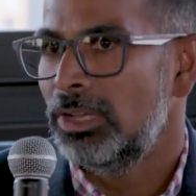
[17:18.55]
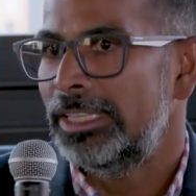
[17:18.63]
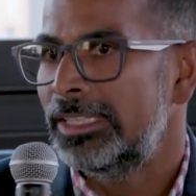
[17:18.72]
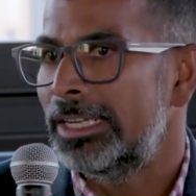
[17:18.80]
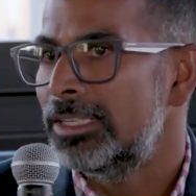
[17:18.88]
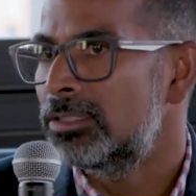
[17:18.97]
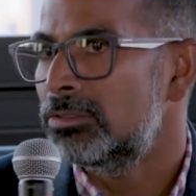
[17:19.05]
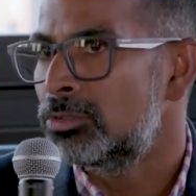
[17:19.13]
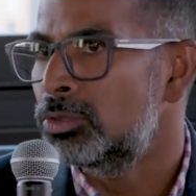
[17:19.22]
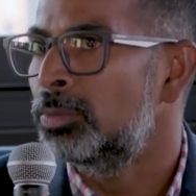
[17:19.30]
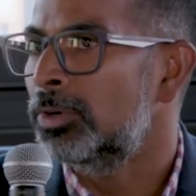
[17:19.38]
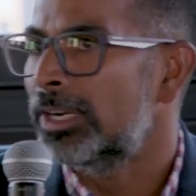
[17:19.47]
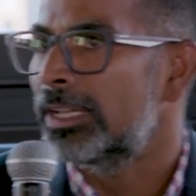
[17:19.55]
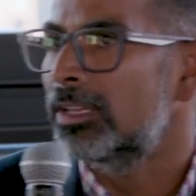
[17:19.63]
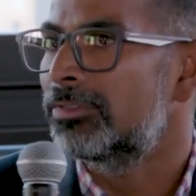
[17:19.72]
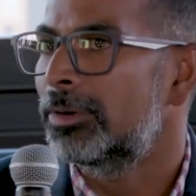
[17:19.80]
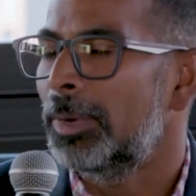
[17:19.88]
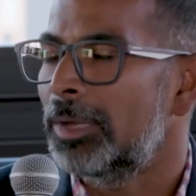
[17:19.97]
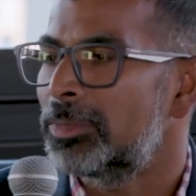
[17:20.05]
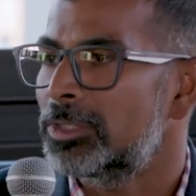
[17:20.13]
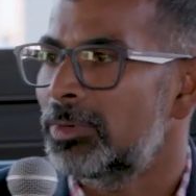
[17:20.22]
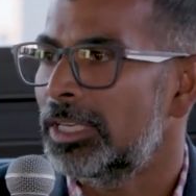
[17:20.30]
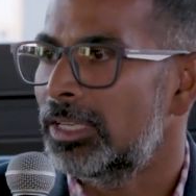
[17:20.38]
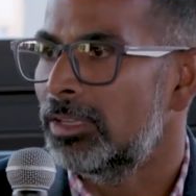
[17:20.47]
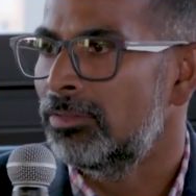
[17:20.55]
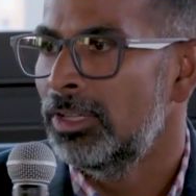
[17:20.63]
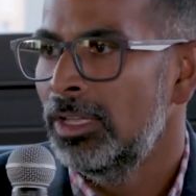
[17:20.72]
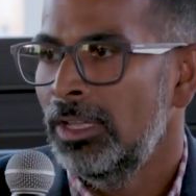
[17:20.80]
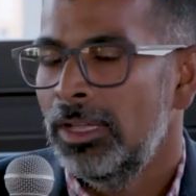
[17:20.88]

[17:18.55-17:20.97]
So I think that is super critical from my perspective.